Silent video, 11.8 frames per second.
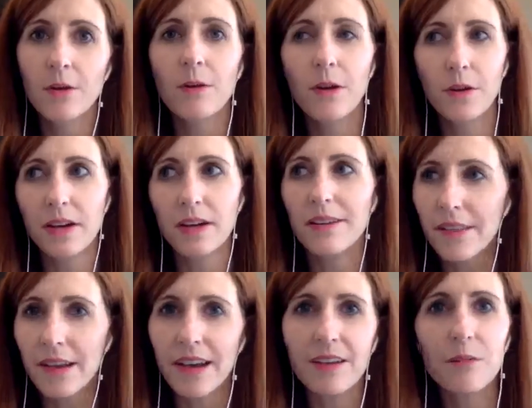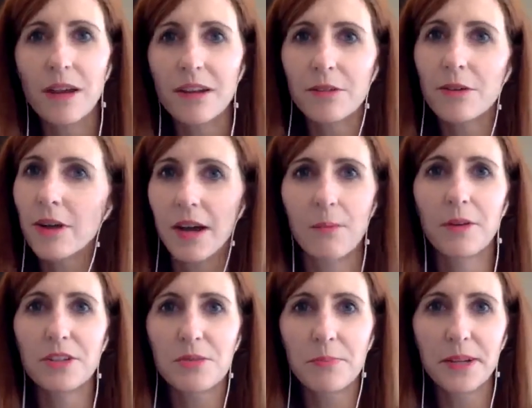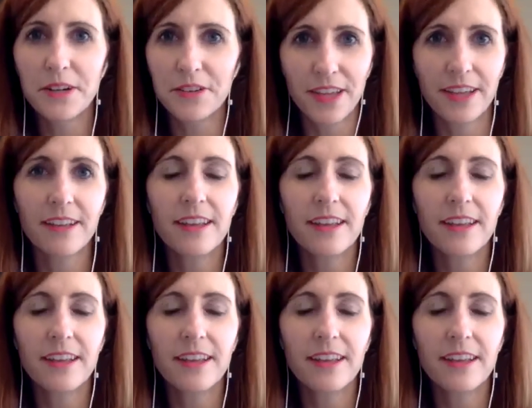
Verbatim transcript: okay, I don't know how much bigger they can